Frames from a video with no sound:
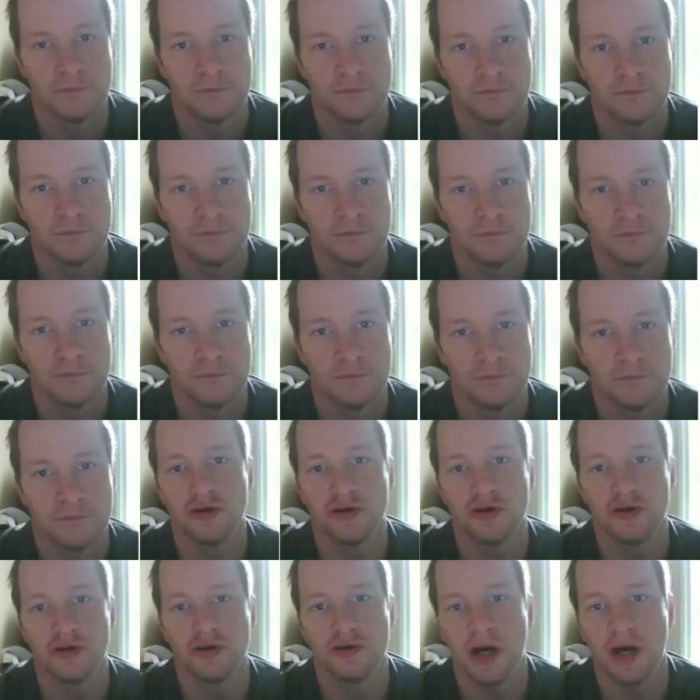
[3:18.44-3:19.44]
So what you can
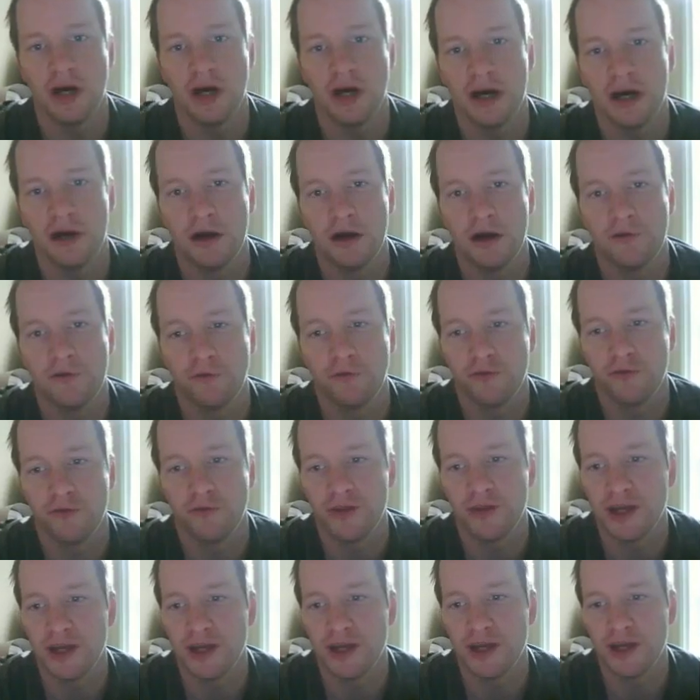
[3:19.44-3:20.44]
do for
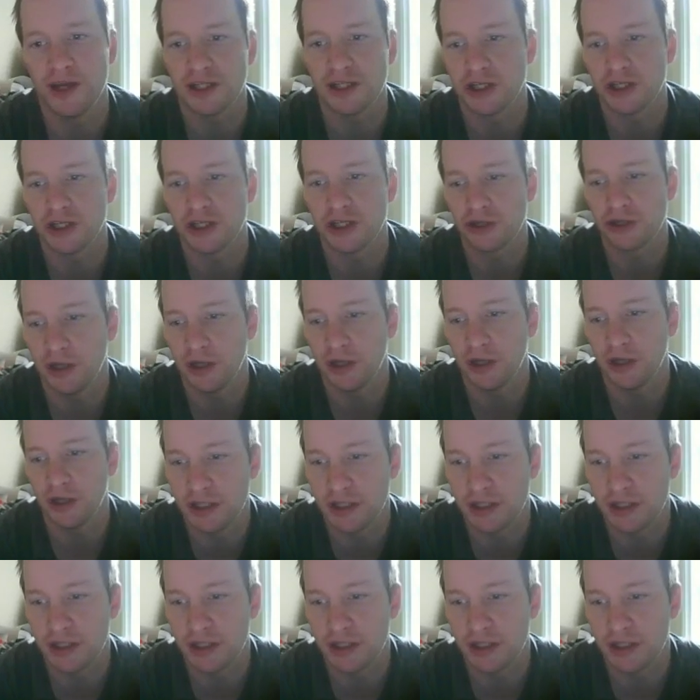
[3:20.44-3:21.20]
this is just create a